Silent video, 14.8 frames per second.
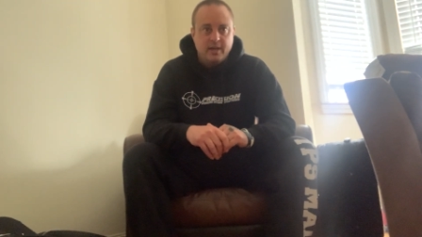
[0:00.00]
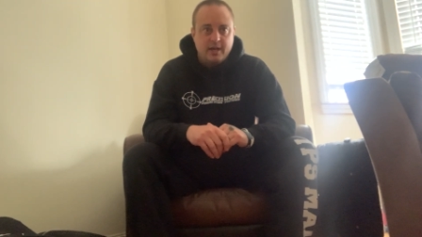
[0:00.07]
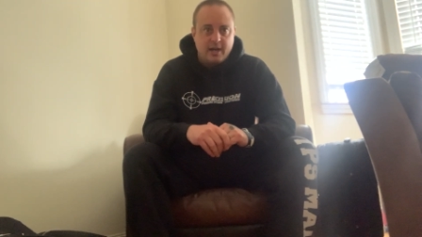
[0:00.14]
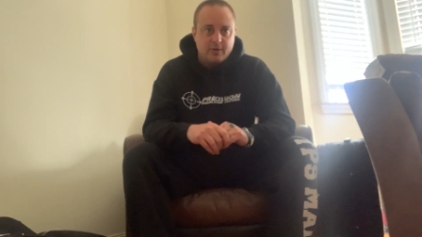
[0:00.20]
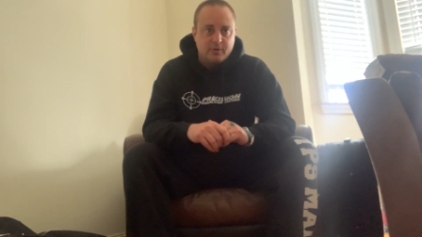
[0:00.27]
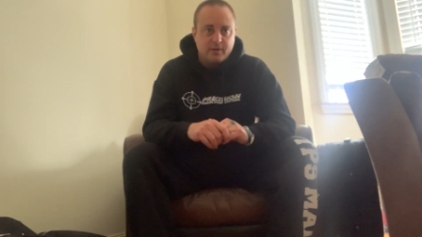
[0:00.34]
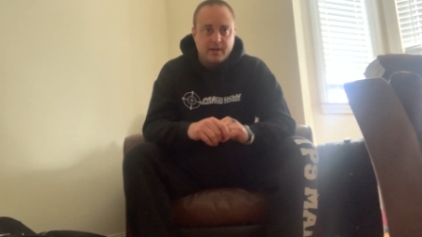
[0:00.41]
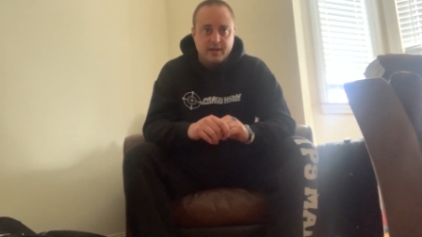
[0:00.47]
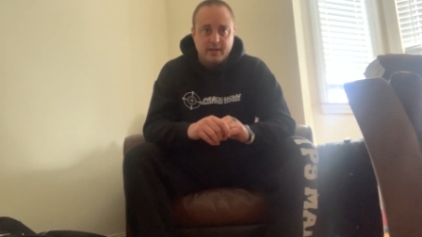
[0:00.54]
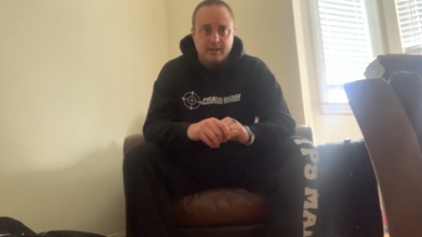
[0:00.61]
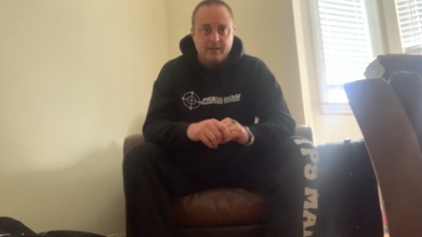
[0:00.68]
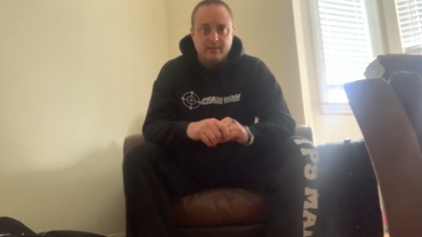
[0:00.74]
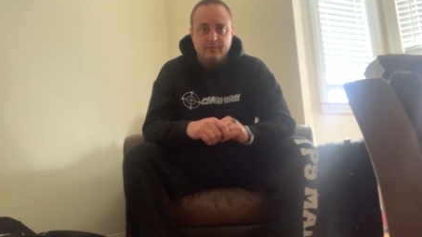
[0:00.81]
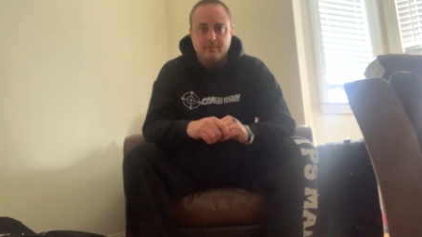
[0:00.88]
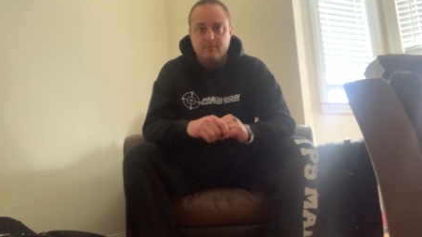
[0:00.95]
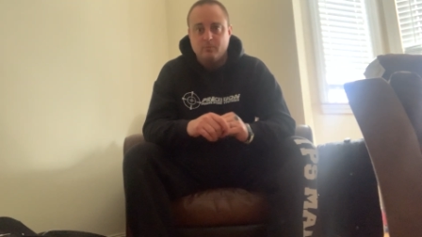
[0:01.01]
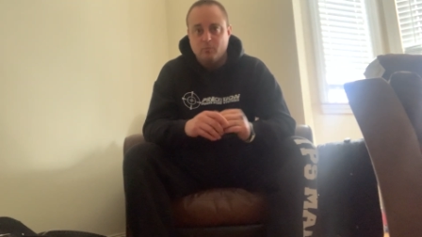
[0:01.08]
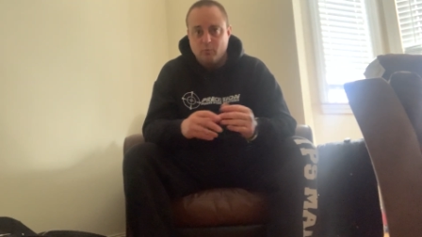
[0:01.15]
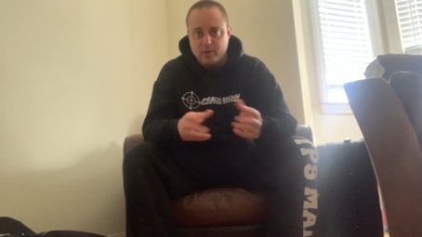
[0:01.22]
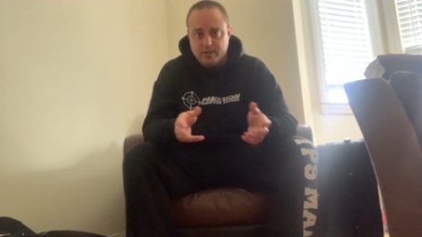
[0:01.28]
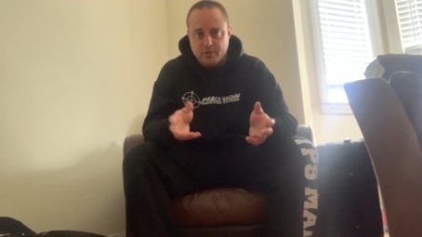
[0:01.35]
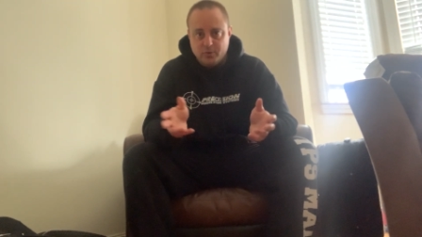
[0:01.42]
How can
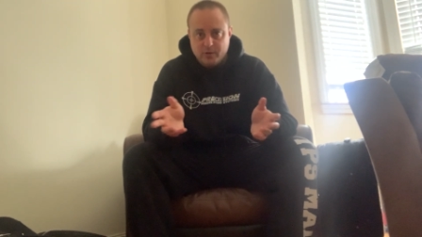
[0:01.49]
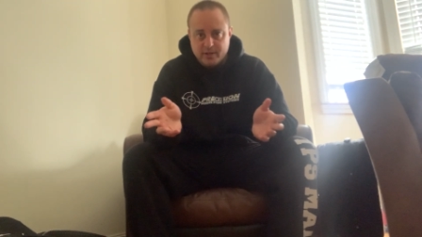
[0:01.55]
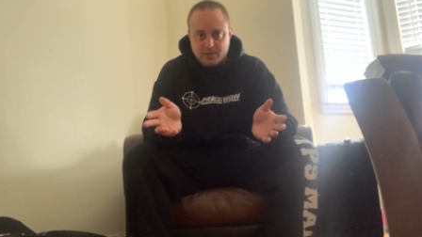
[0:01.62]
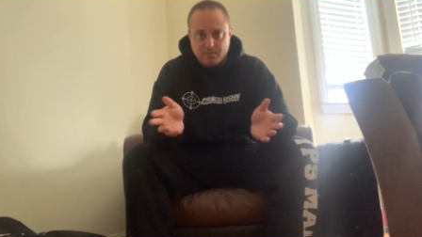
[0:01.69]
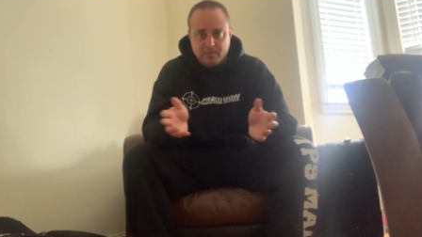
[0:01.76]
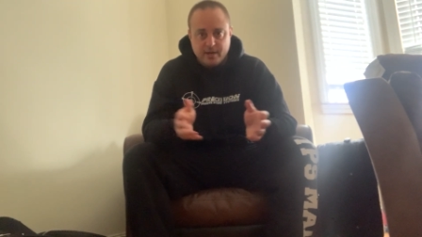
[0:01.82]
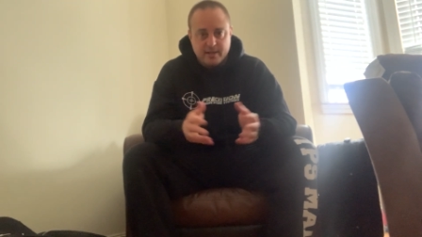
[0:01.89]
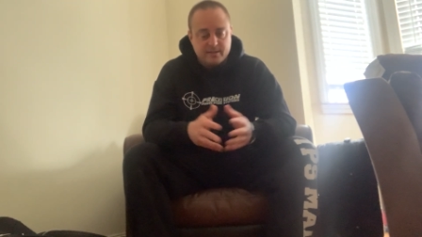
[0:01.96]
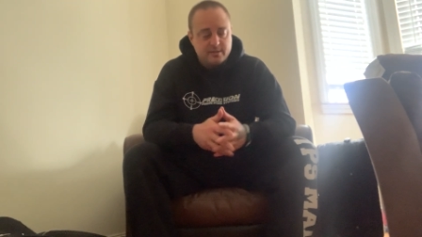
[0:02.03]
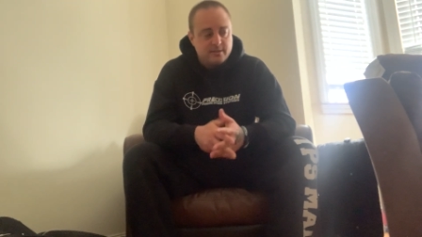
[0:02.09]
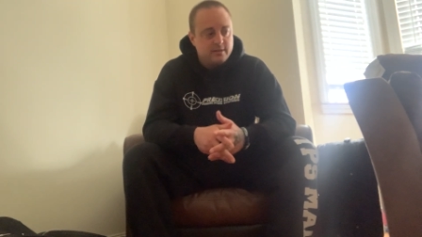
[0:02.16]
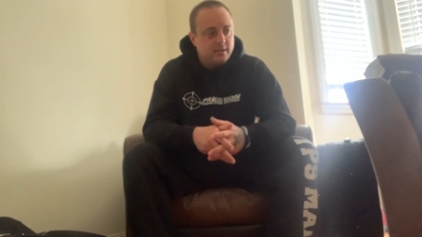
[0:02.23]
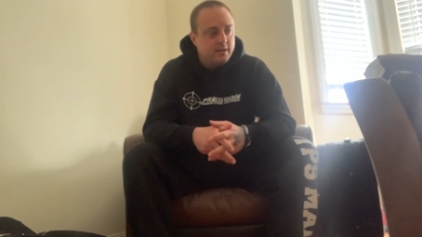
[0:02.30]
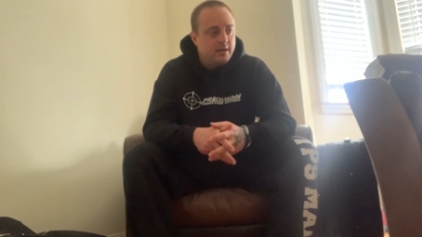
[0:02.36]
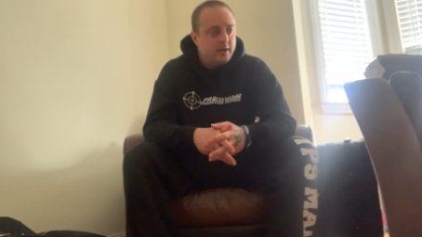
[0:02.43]
we do this best?